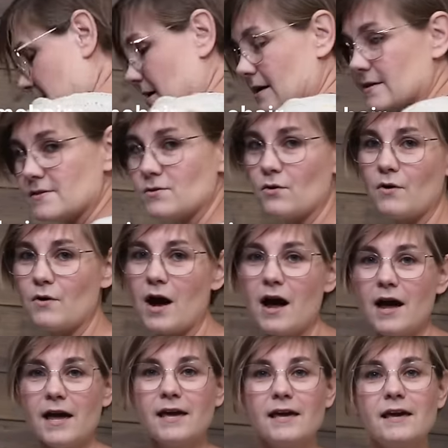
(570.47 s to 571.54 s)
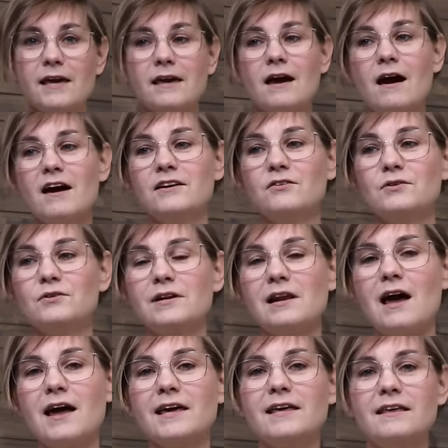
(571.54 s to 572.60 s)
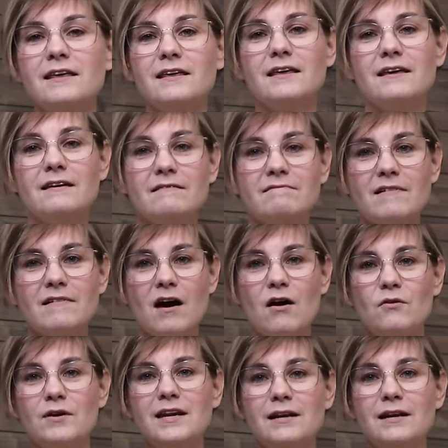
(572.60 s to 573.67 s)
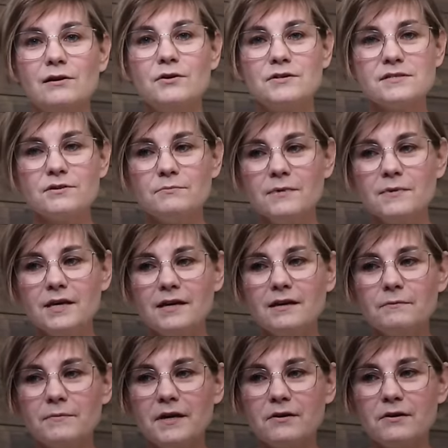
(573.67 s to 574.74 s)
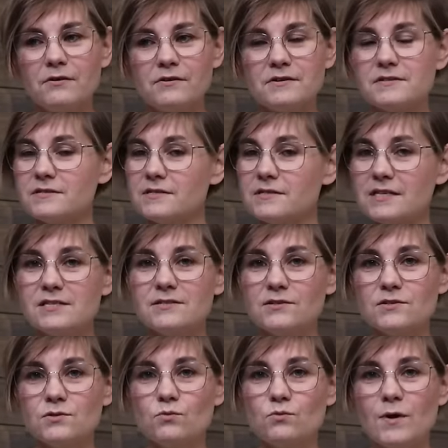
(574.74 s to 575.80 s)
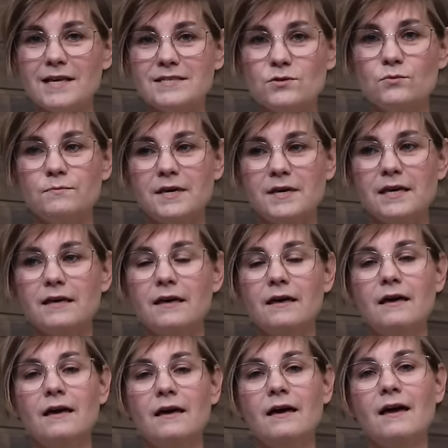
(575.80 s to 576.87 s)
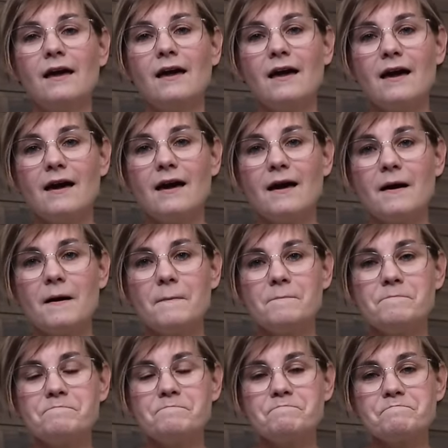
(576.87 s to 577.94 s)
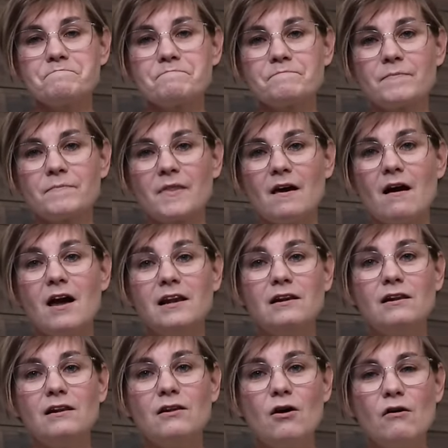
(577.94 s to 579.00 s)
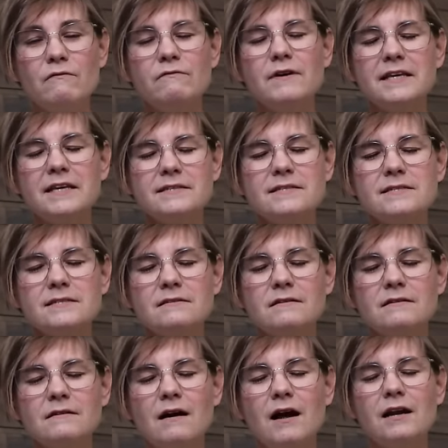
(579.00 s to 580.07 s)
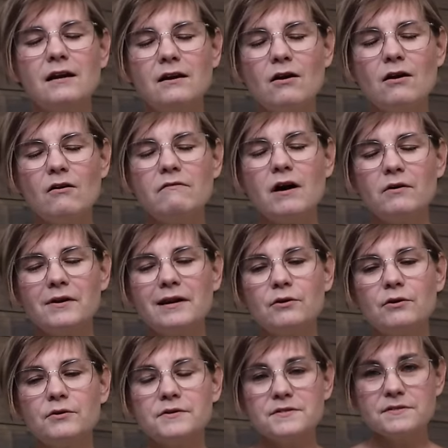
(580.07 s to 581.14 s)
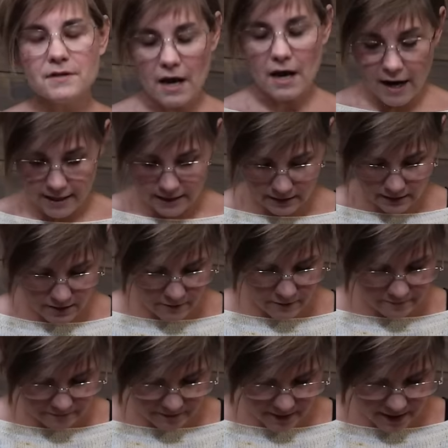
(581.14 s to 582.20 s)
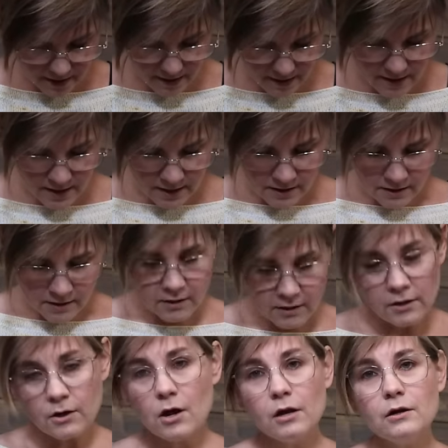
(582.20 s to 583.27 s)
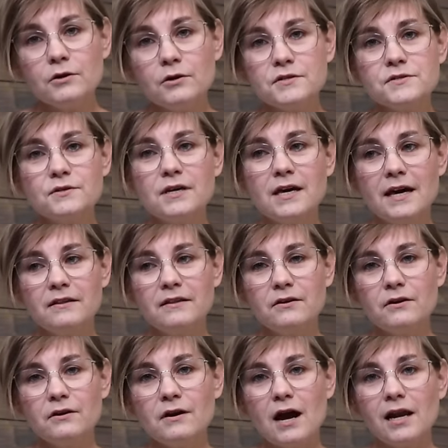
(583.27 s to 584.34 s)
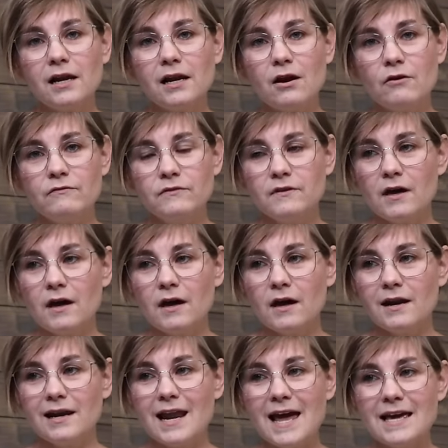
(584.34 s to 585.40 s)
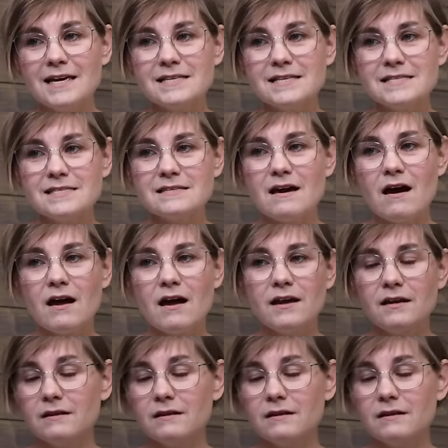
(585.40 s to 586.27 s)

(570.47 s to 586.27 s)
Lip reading: So I don't like how it looks on me because it's just way too big. I love it. I love how it looks. I love the colors together. I love the lace. I